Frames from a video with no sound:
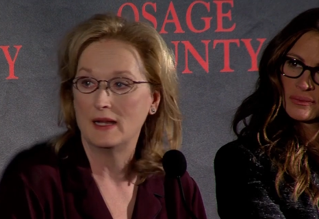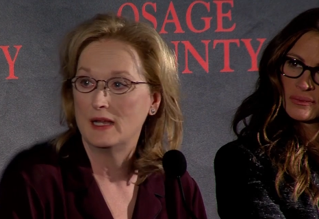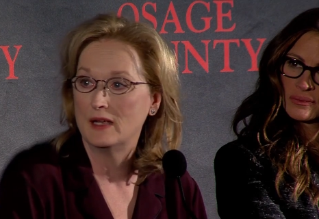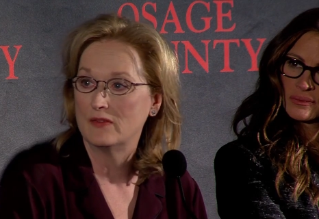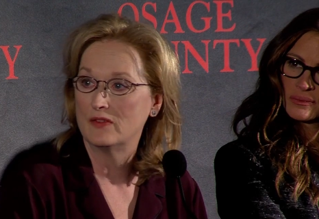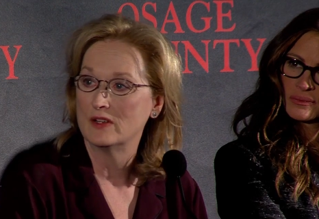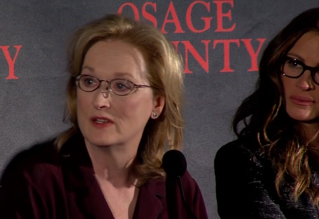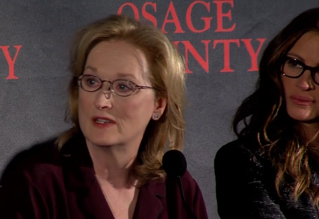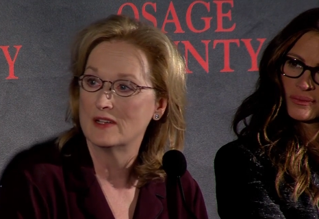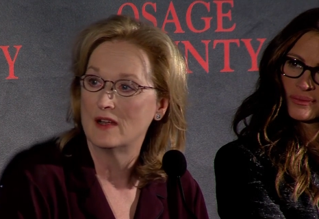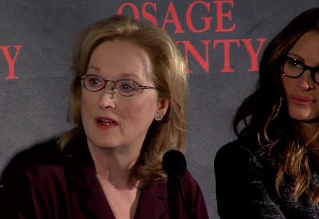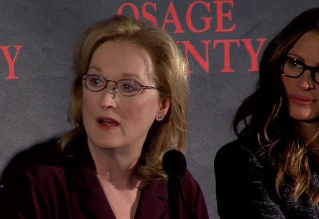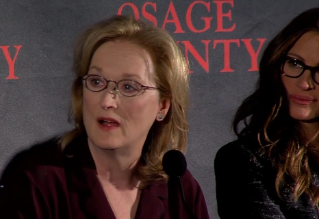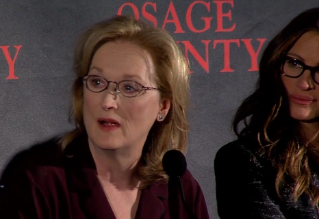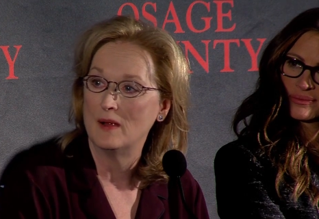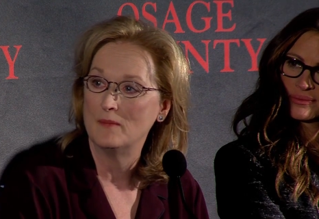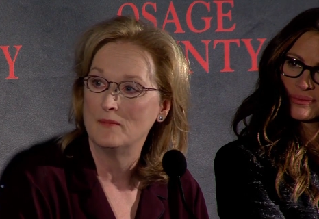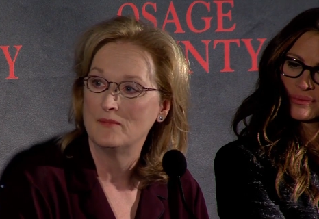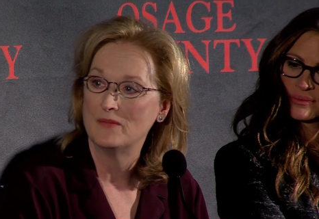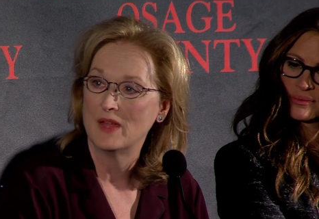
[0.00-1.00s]
Speaker 1: given
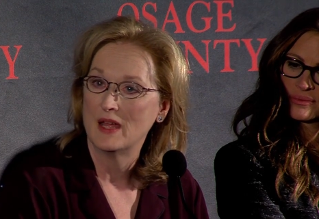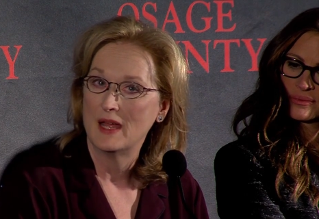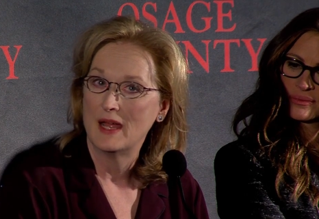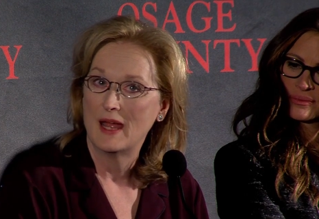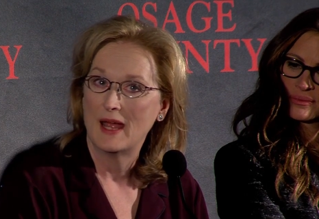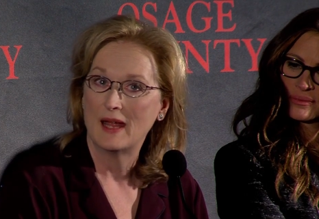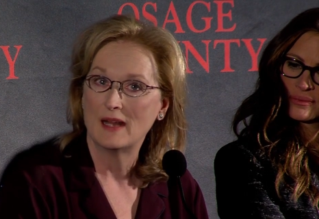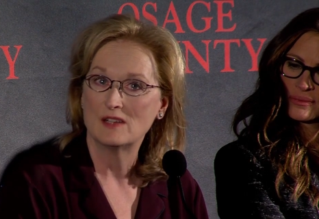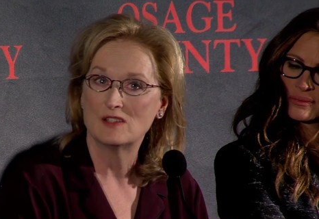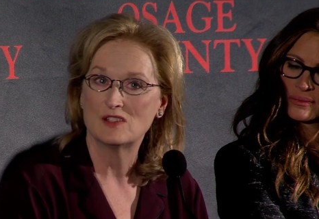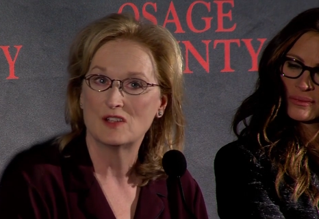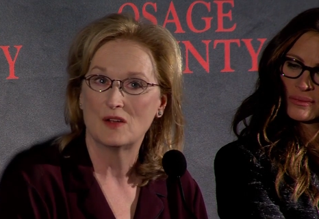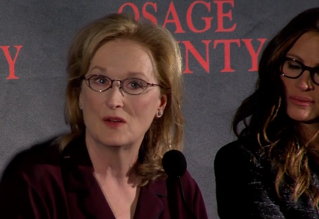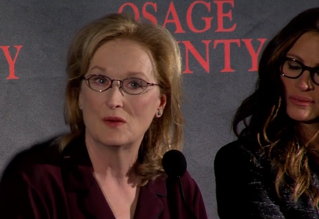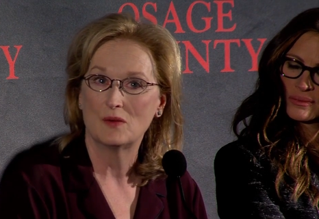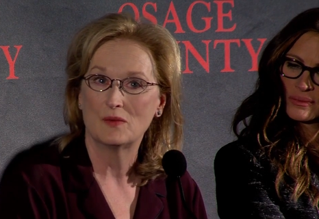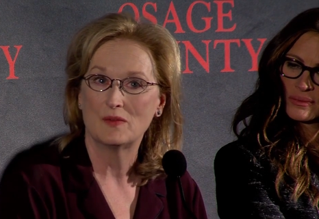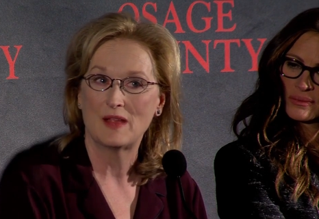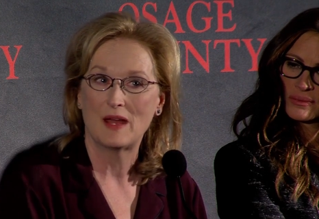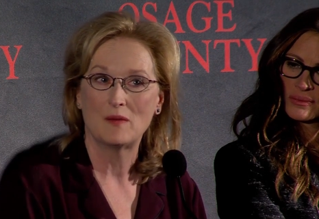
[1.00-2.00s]
time. And
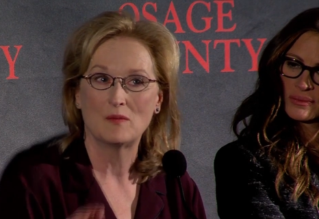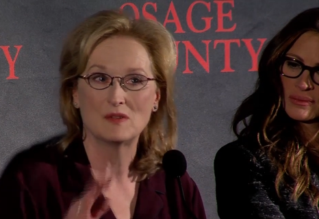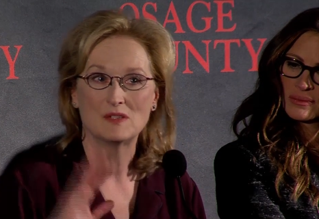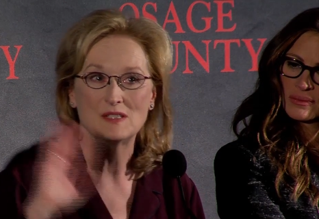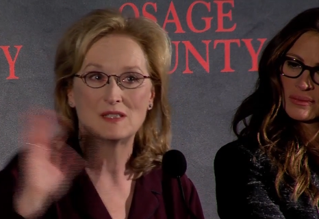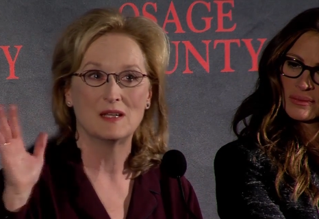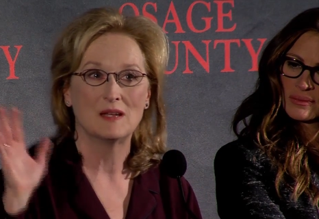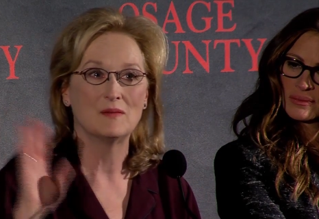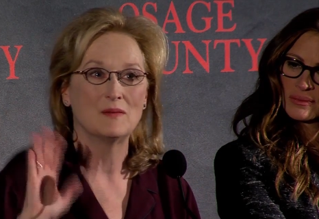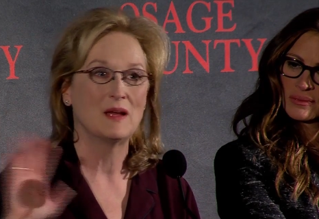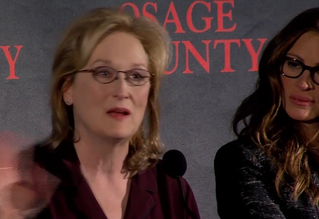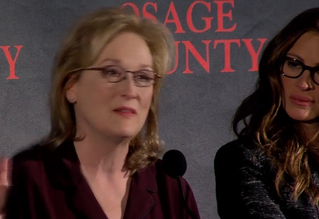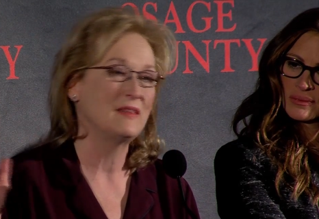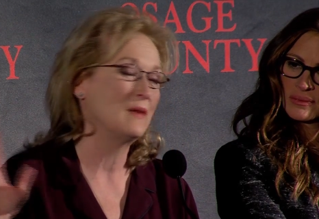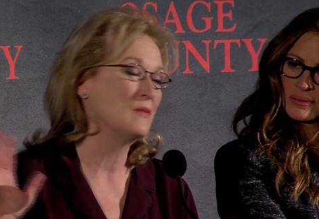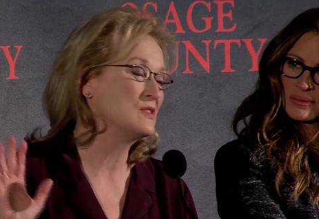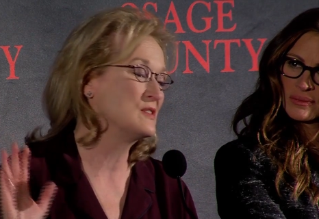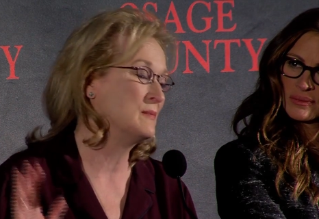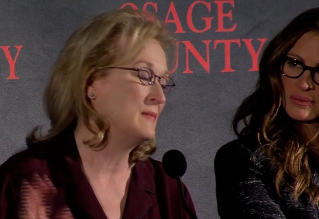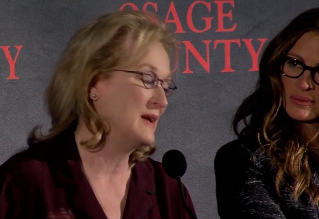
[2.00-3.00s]
so that was the, that
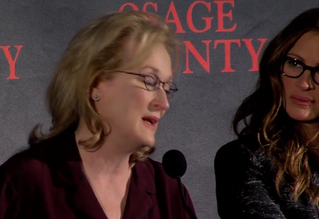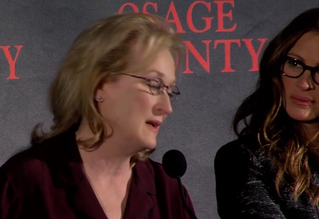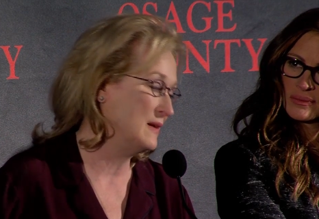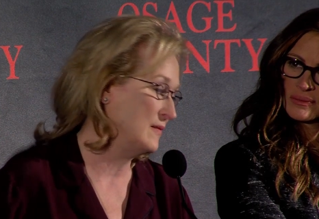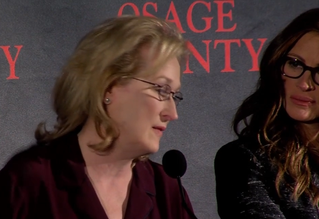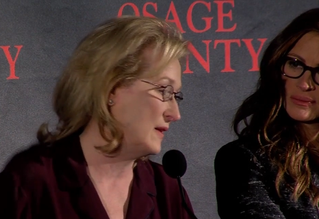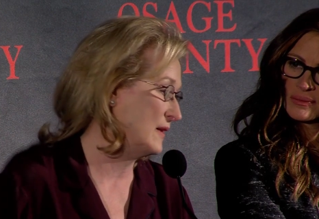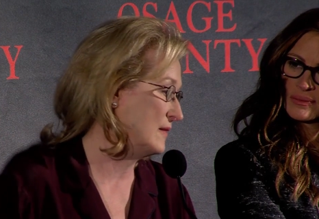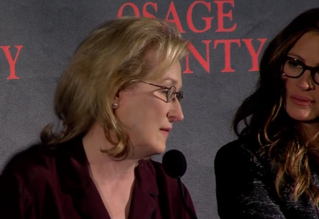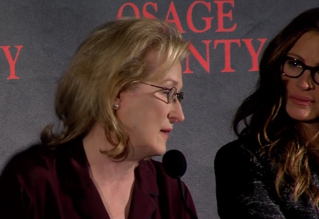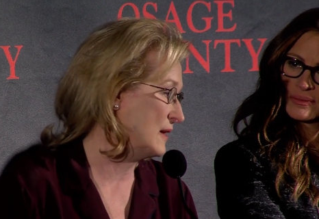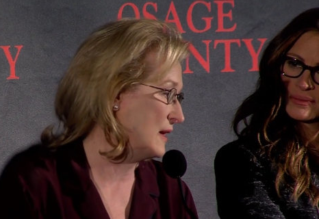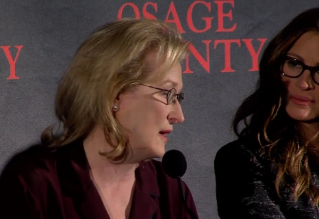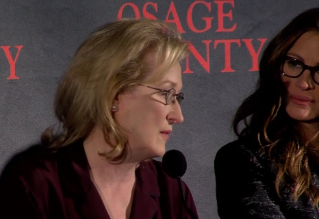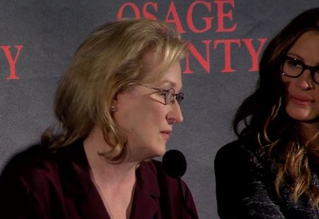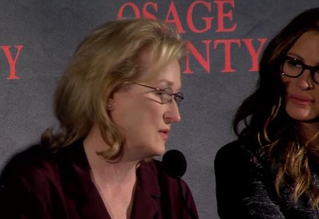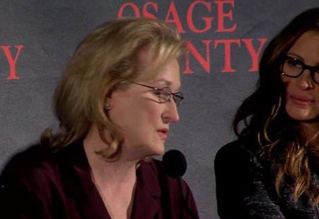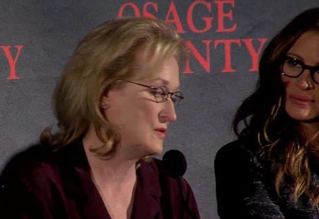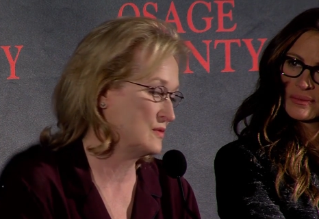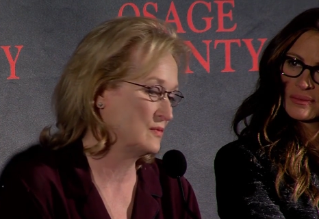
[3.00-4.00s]
was the main thing that I
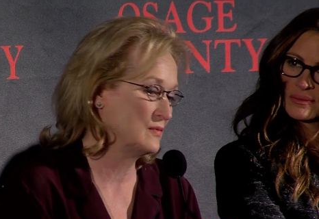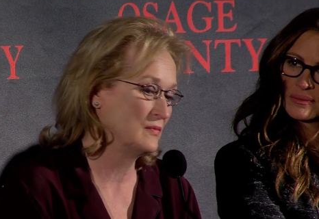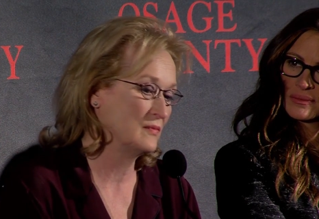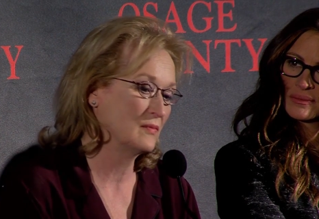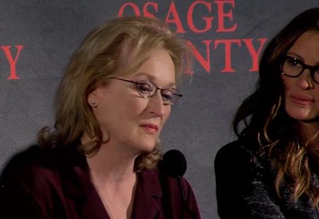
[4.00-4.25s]
was.